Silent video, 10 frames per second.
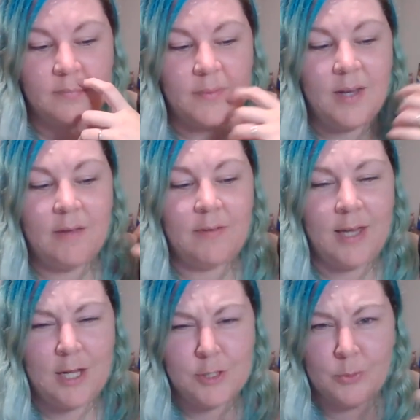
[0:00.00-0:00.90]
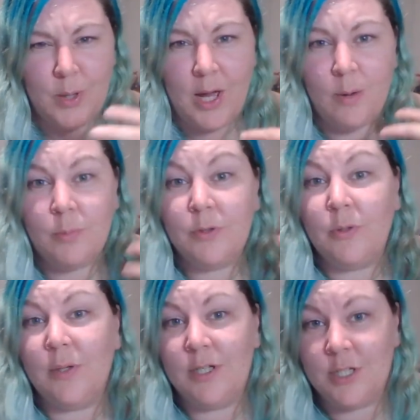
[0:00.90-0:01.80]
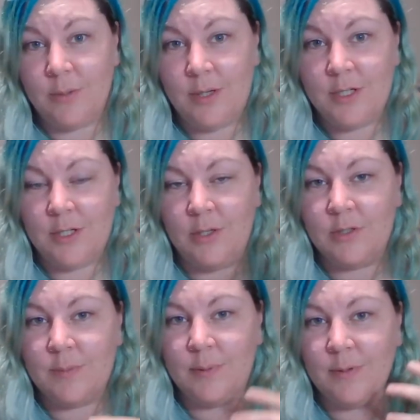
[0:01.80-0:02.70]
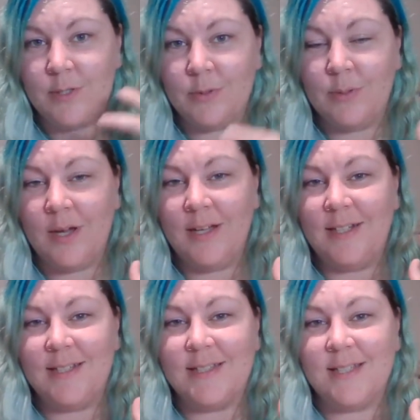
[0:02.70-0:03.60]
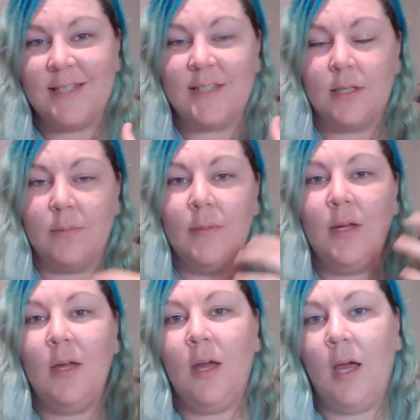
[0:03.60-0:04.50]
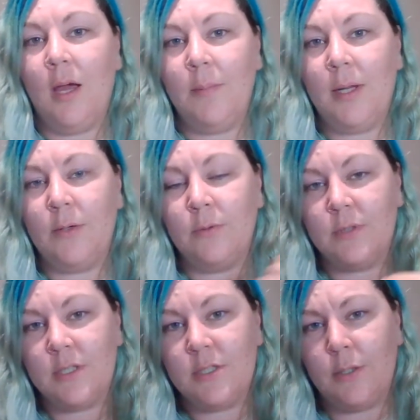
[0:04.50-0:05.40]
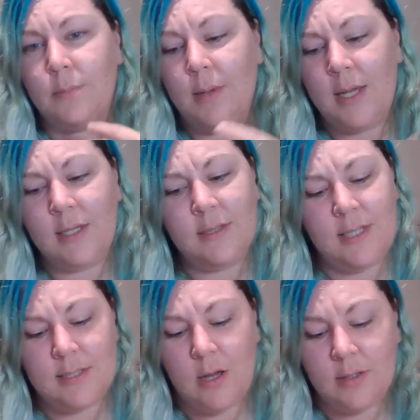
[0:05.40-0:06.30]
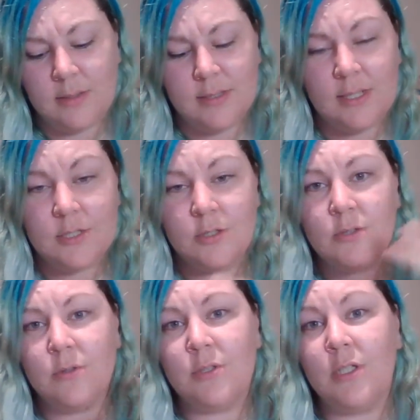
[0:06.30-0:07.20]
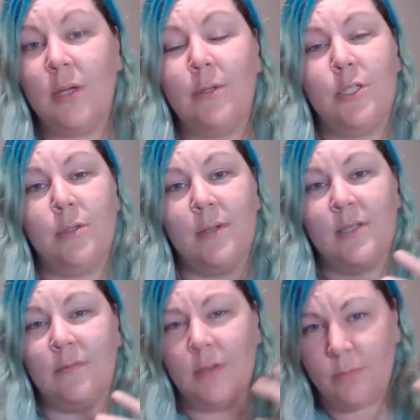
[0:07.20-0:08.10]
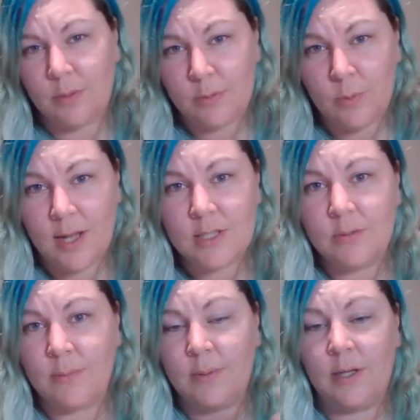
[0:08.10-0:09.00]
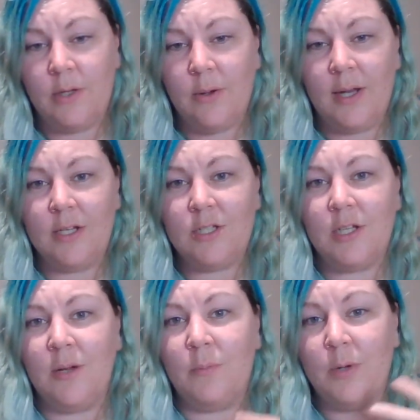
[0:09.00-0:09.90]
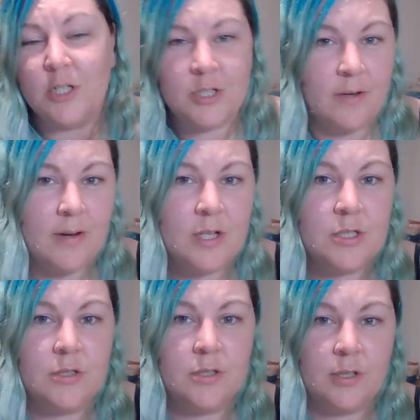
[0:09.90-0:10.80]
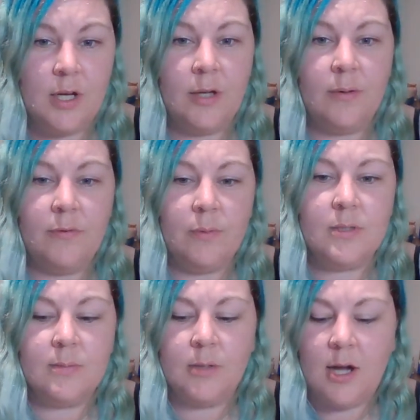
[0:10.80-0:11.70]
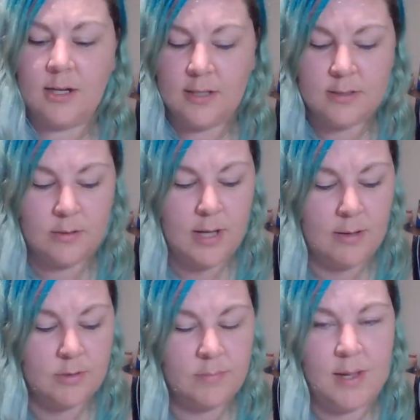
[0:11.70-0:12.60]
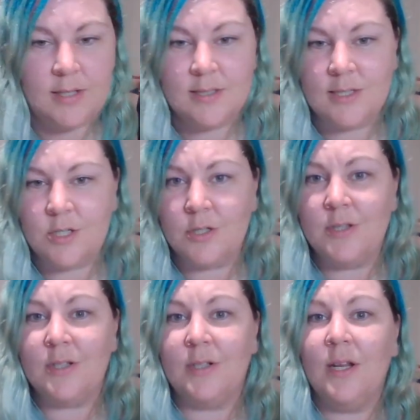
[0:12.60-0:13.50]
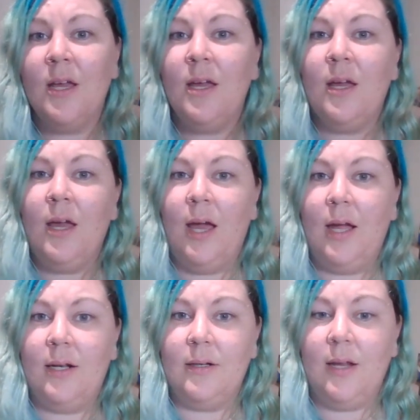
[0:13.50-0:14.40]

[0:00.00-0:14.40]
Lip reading: navigation or help with your intuition, your spiritual guidance system, in order to make these hard decisions or to know intuitively where to apply your energy and which direction to go. If you want some guidance on how to make decisions and